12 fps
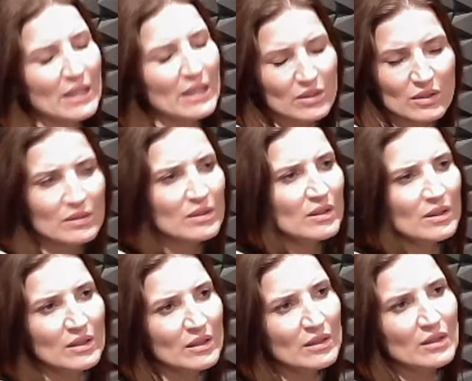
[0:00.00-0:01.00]
I don't
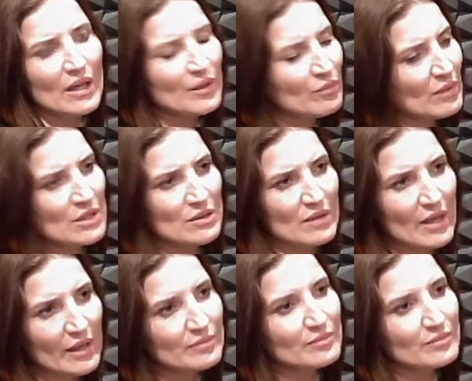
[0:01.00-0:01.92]
want to do that.